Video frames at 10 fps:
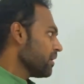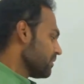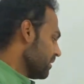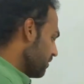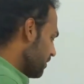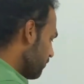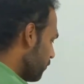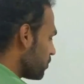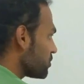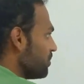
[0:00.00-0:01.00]
the
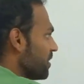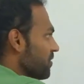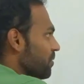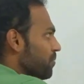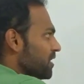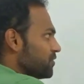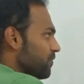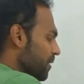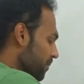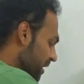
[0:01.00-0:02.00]
force between plus
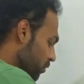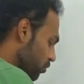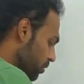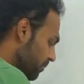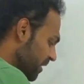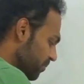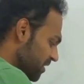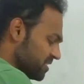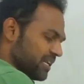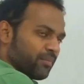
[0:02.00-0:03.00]
5 microcoulomb and
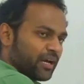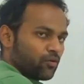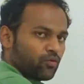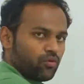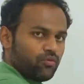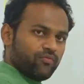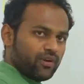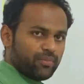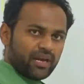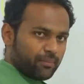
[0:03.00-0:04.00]
plus 10 microcoulomb
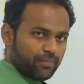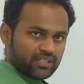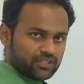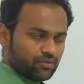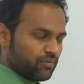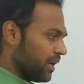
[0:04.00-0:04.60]
will be repulsive.